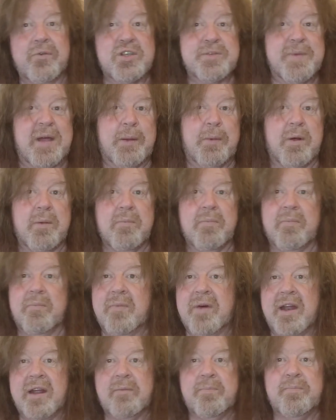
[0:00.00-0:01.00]
Doesn't matter
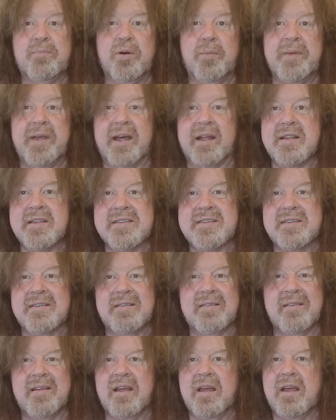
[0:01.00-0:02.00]
where I put my hands.
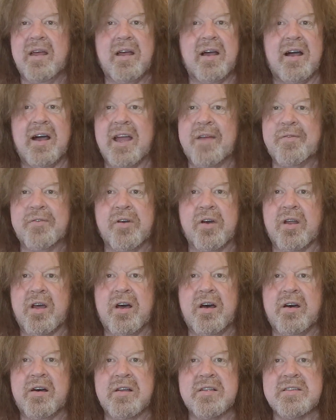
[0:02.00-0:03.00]
I haven't got a
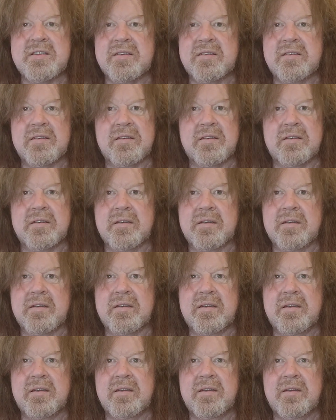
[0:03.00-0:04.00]
heart.
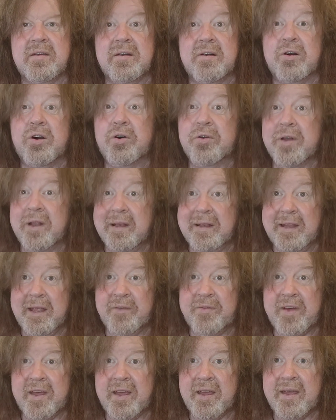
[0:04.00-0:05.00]
Or a
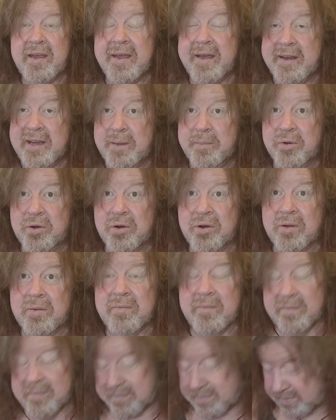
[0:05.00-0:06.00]
liver anymore.